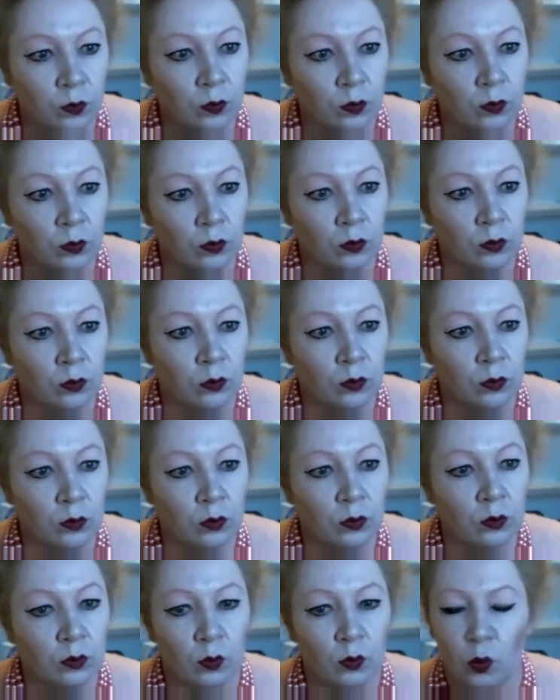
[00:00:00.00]
may hate you.
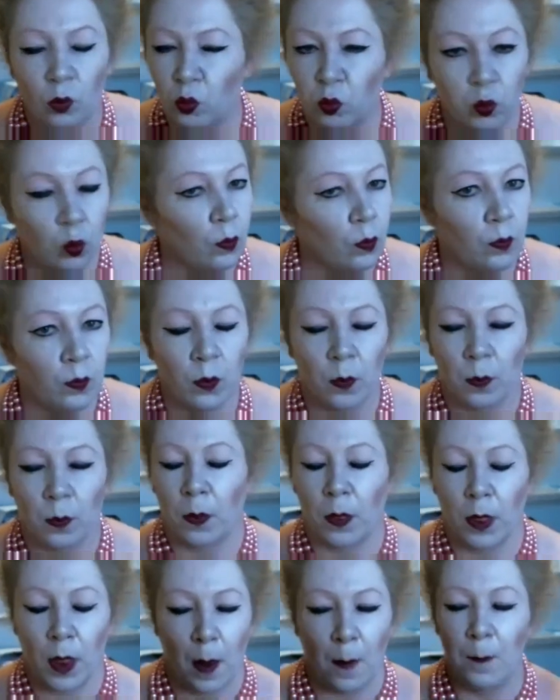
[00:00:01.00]
And so, I
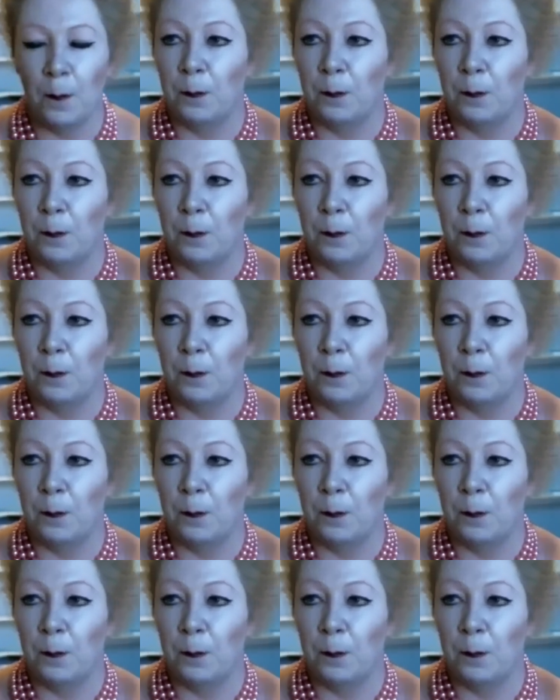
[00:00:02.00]
mean, our